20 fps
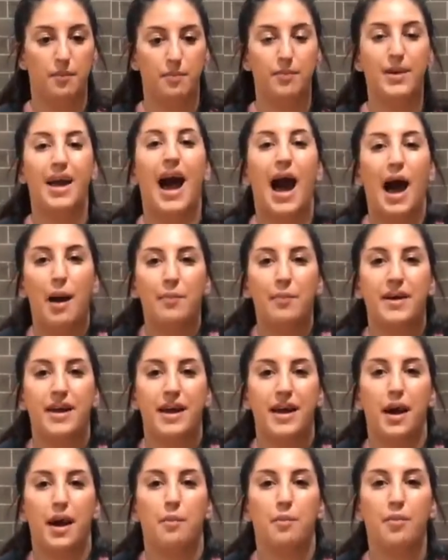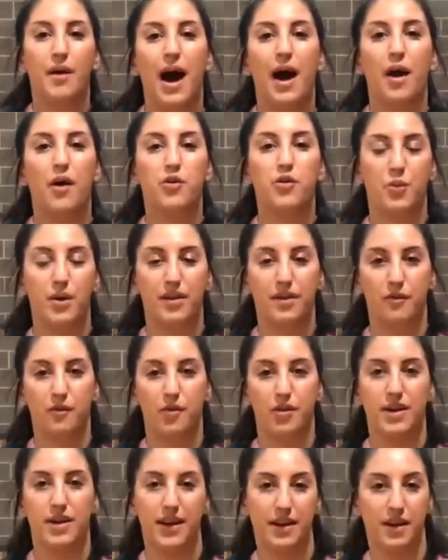be happy and proud with the
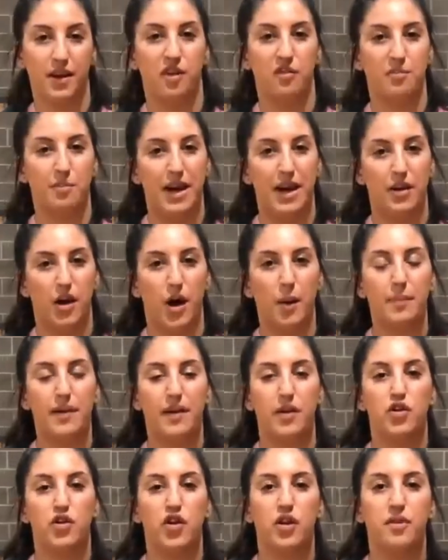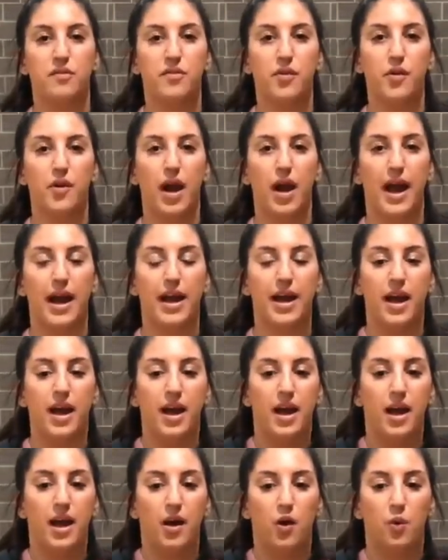routine that you've made up. So don't feel like
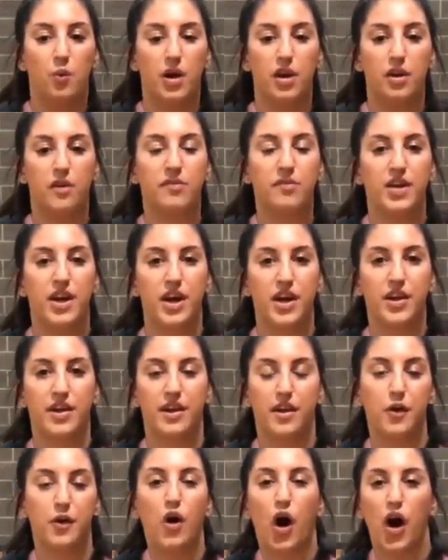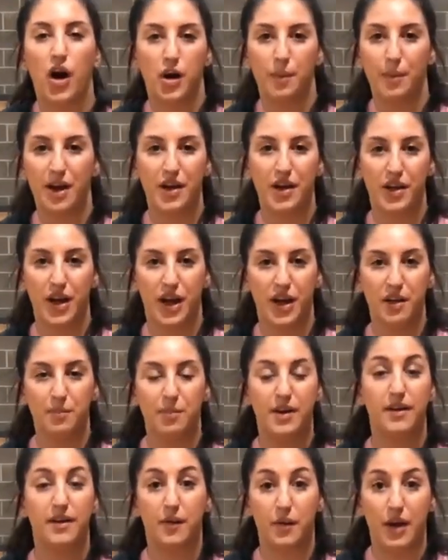when you finish that you can't go back and change,
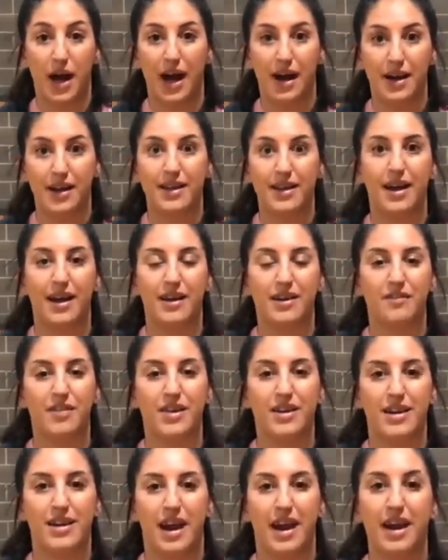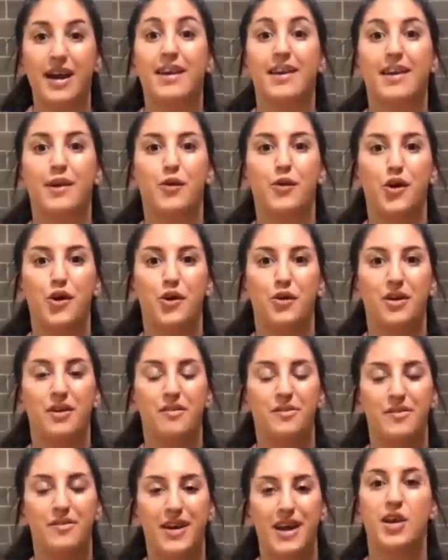because you can. At the end of the day, it's your
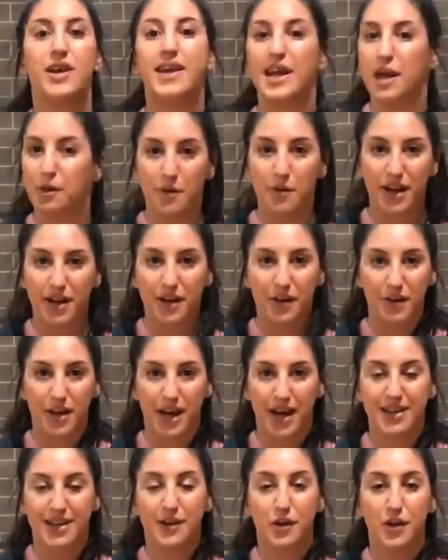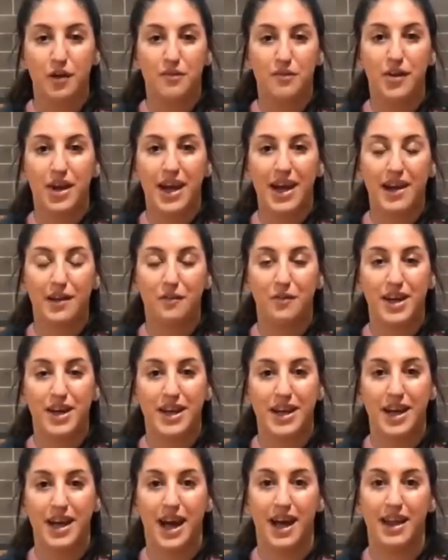choreography. Just keep working on it until you feel like it's
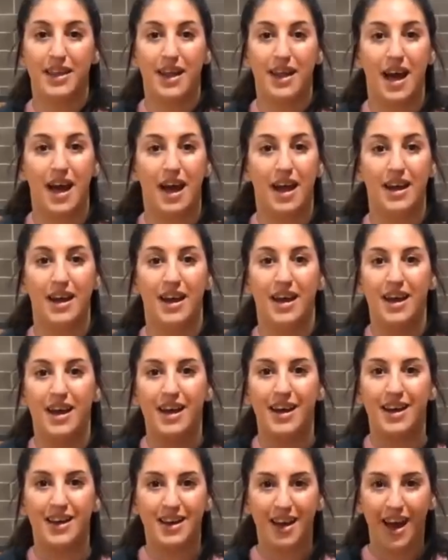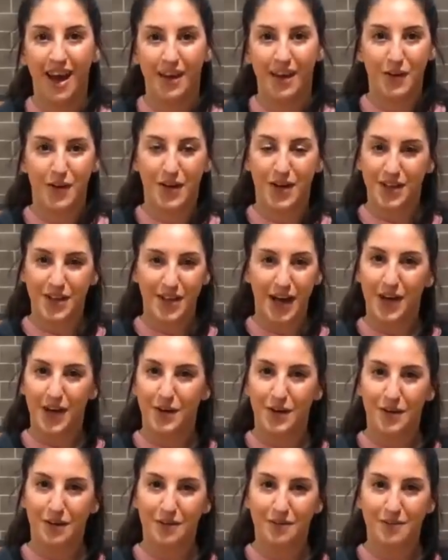ready, and then yeah, you can share your
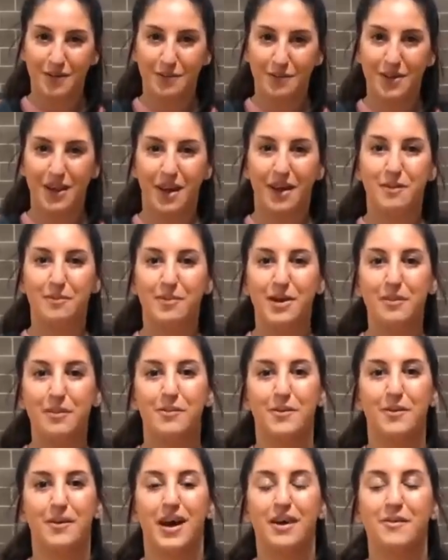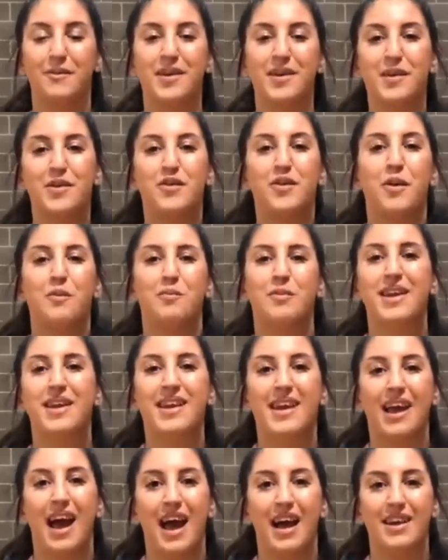choreography with other people. And also don't be
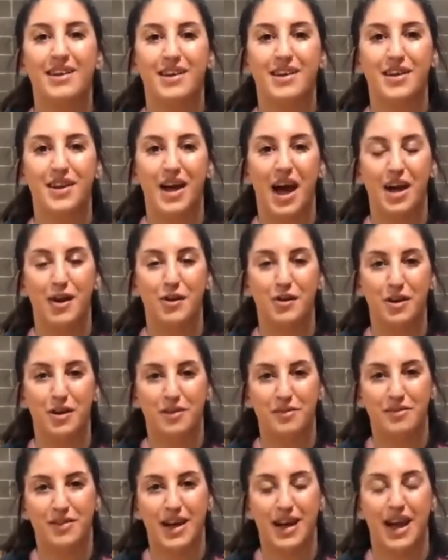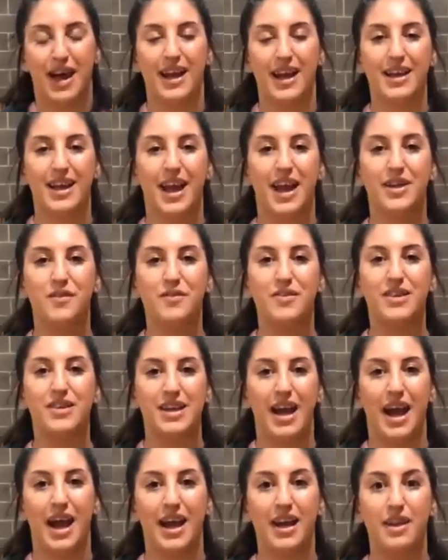scared to share choreography. Like at the end of the
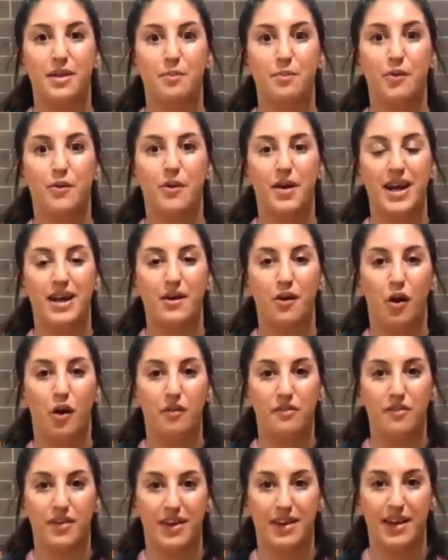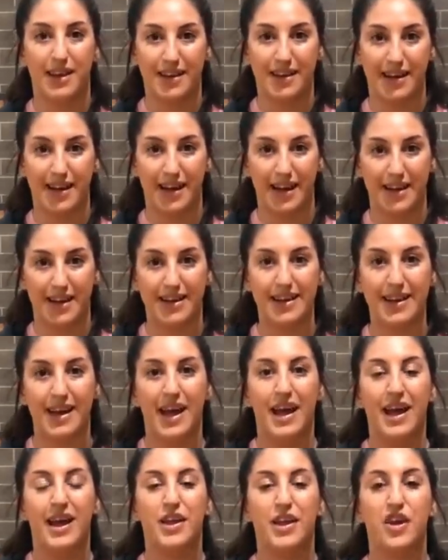day, the point of this is
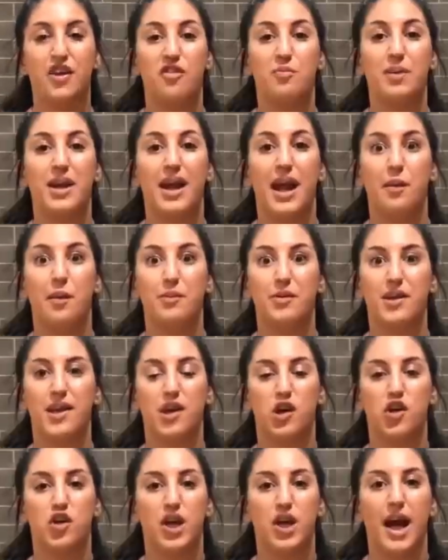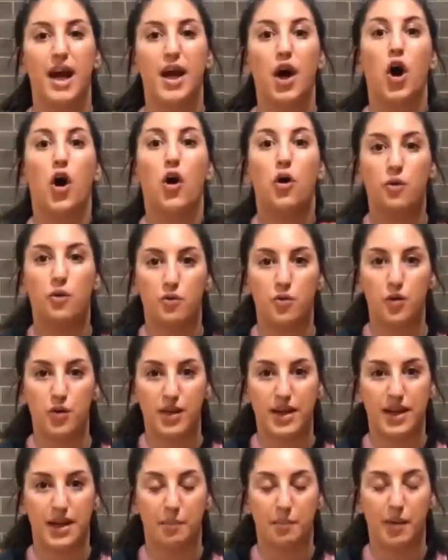that you've been able to create a whole
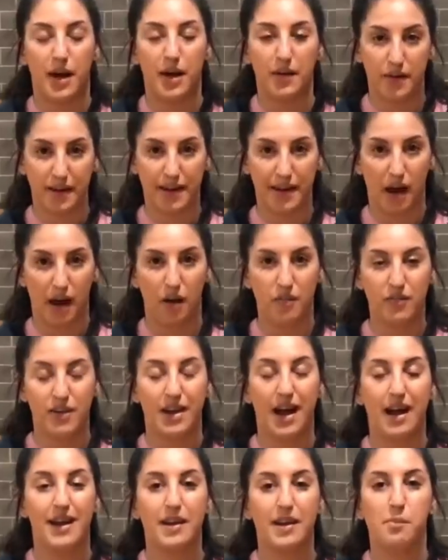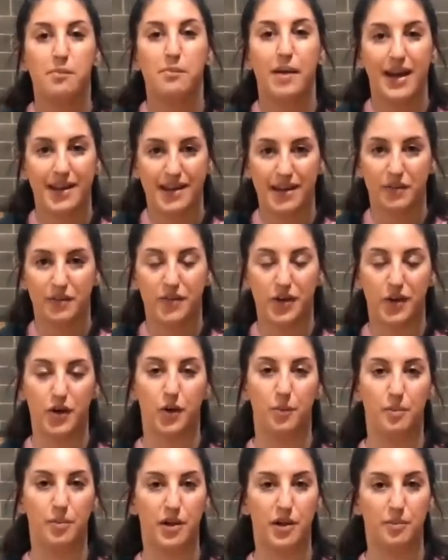routine by yourself, and that is a massive
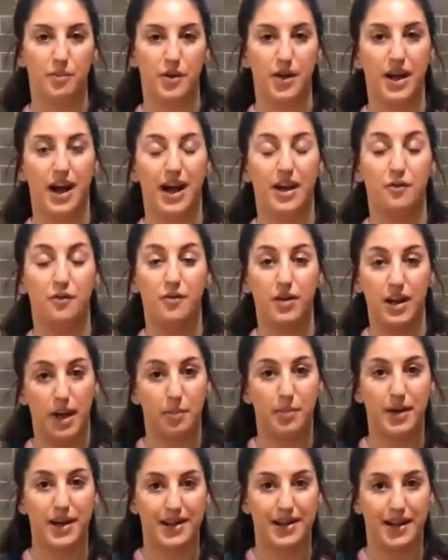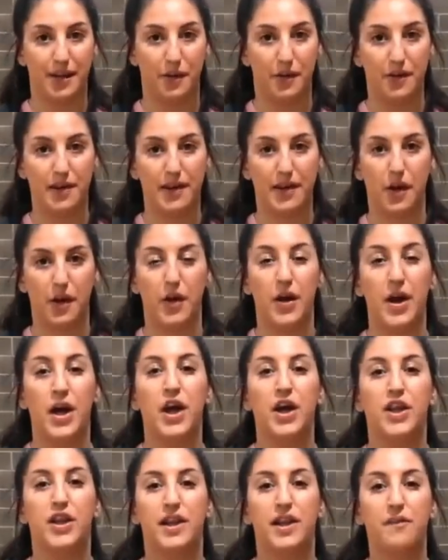accomplishment and a really big deal. So
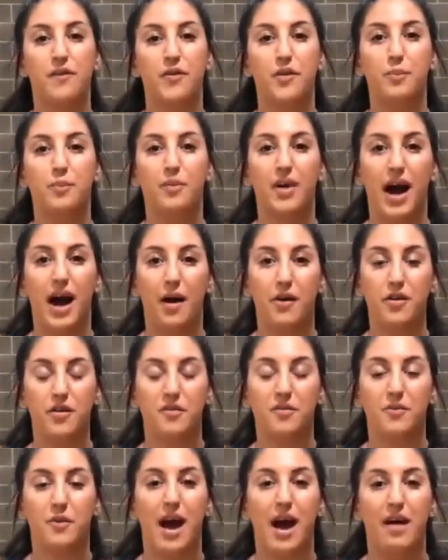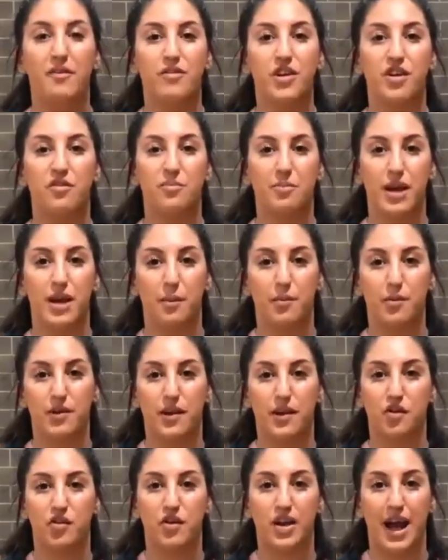just feel proud of whatever you've been able
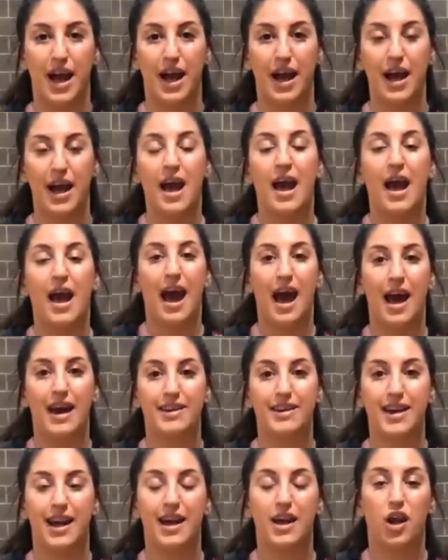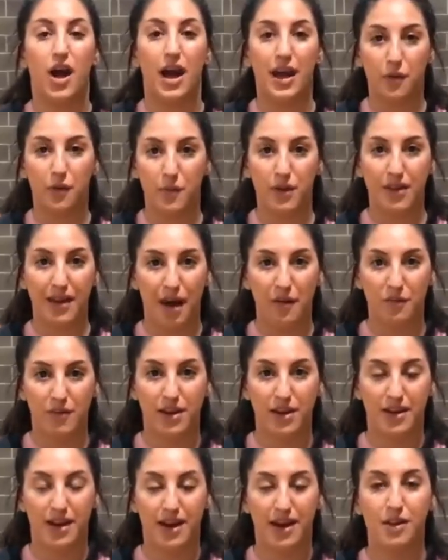to create, and like with
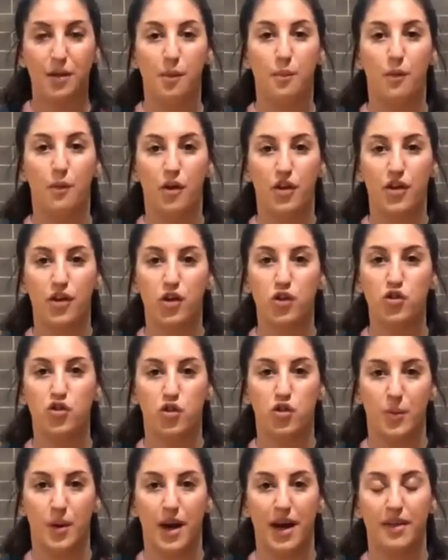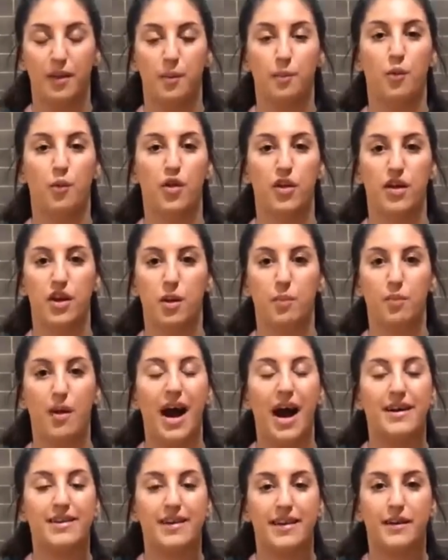everything, the more that you do it and the more that you
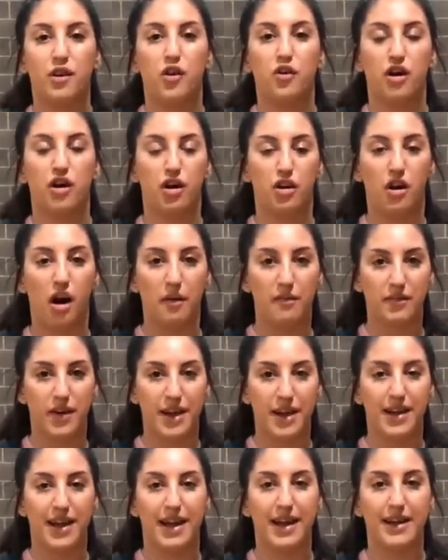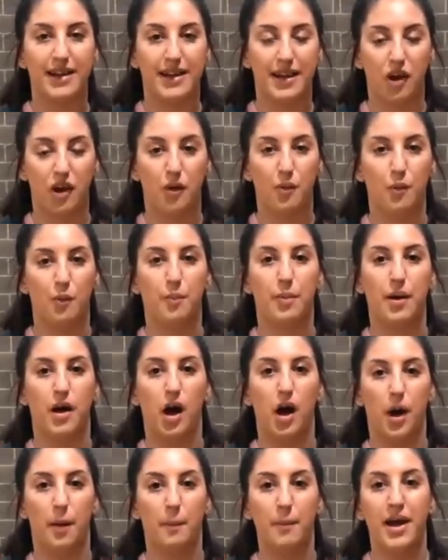practice choreographing, the easier it will
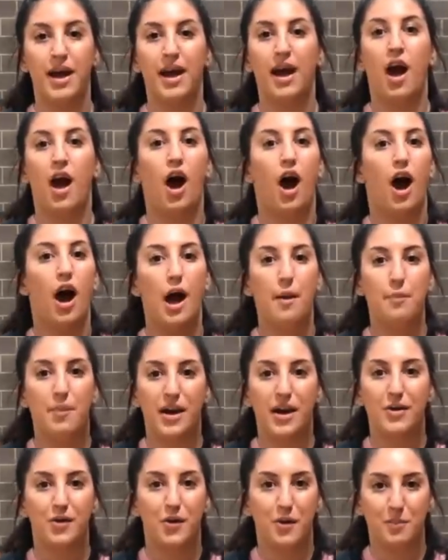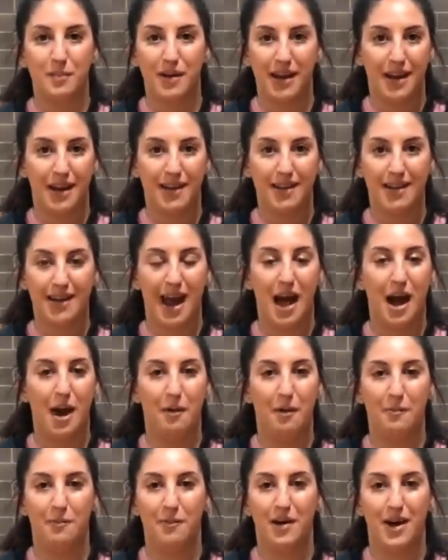become. I by no means
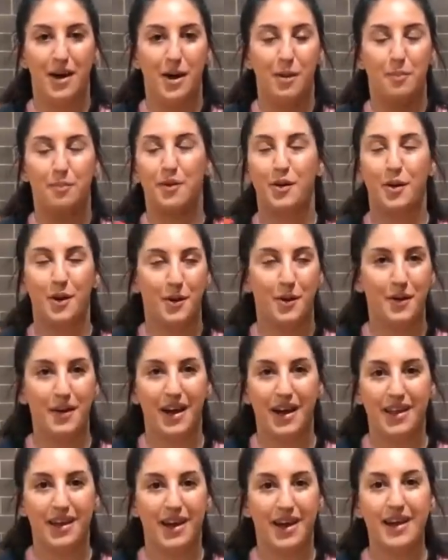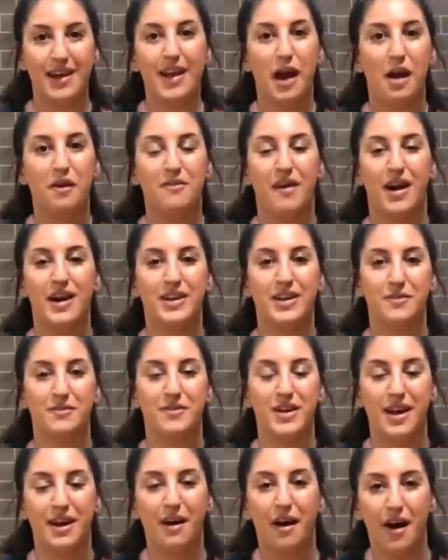a pro at this. I find it
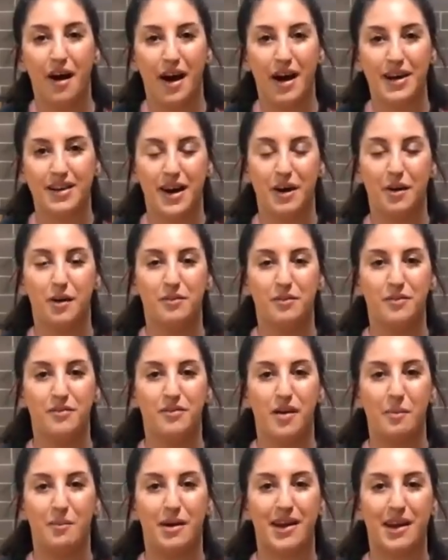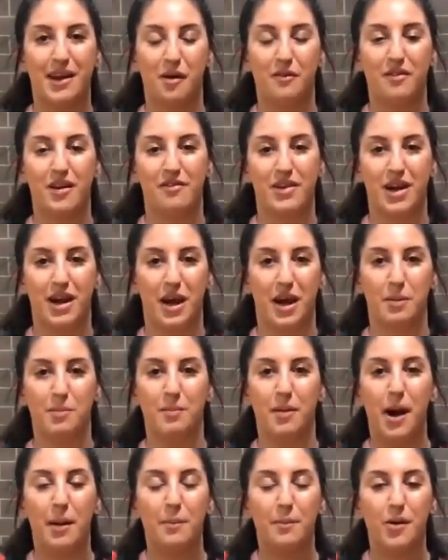really hard. I often find myself having like
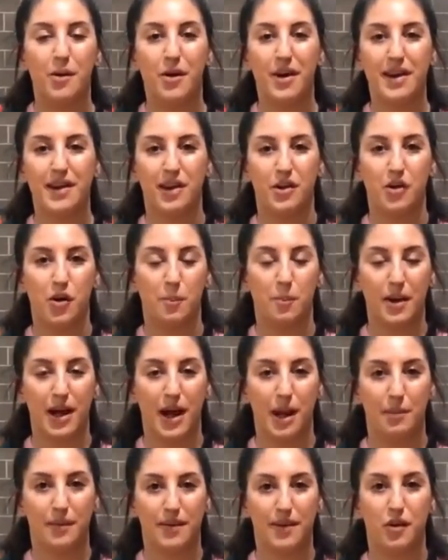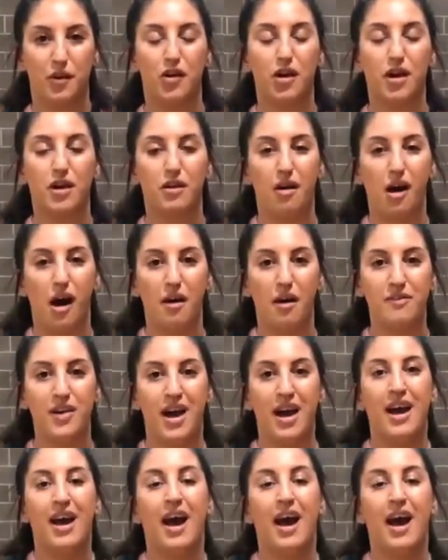mind blocks and not being able to choreograph.